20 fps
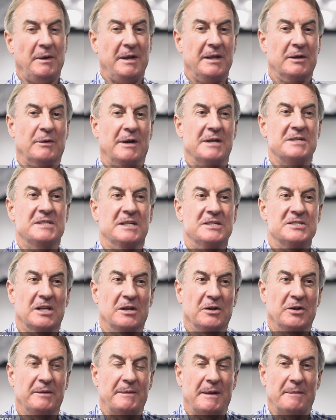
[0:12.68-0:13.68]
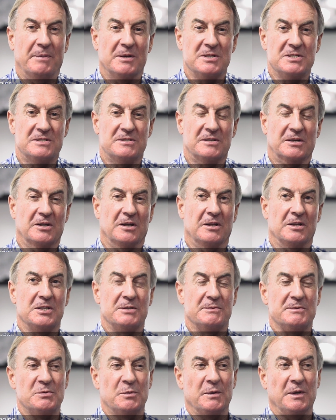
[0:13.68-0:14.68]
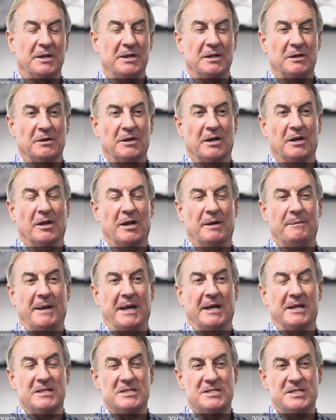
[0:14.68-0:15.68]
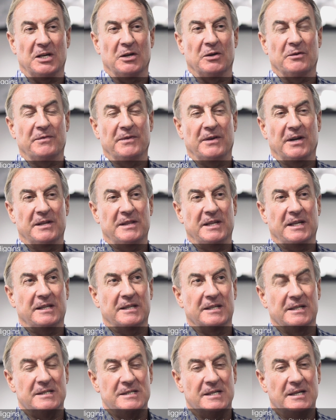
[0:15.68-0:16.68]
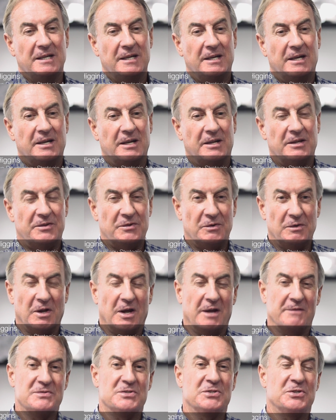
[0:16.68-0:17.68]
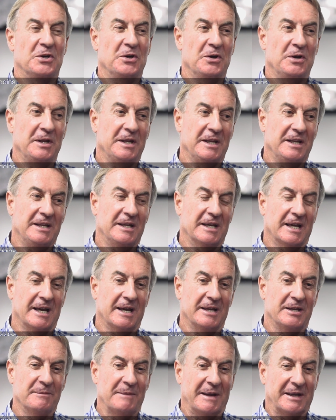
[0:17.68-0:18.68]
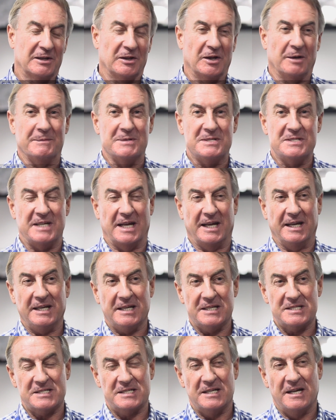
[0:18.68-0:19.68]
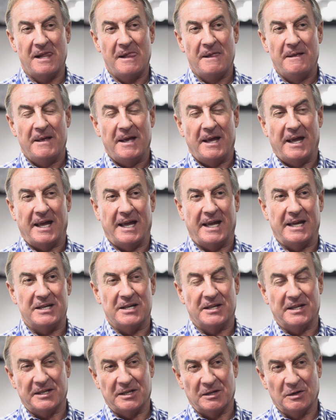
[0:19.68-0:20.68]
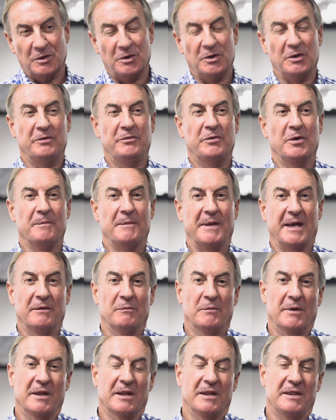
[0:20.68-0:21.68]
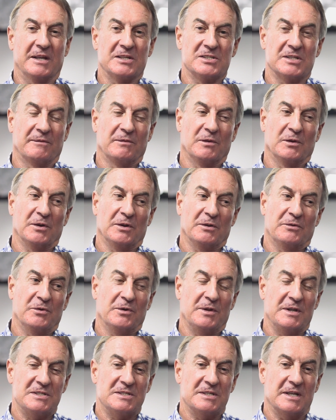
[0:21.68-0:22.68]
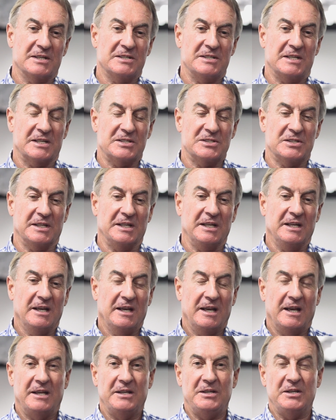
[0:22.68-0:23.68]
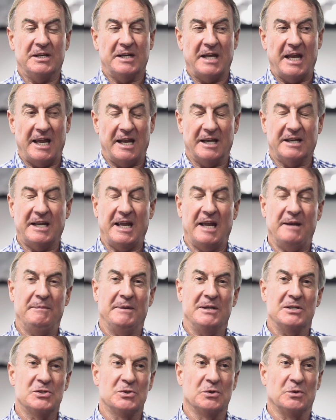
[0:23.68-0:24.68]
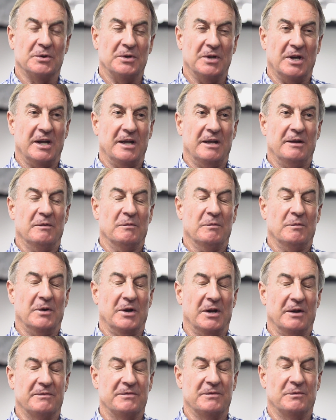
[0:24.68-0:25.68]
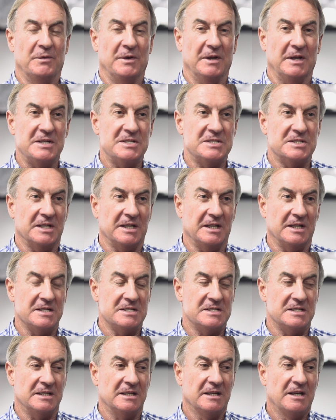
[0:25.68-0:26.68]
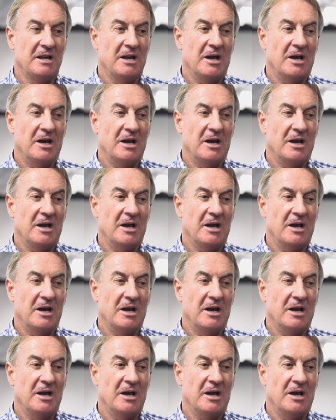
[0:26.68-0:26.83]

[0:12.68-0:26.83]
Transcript: One of the greatest things I learned about positive psychology was really you learn a lot about yourself. And I think that through life's journey, you make a lot of mistakes. And I think you learn from that. And one of the things I've learned through this is actually it can be taught. And what I've really seen is that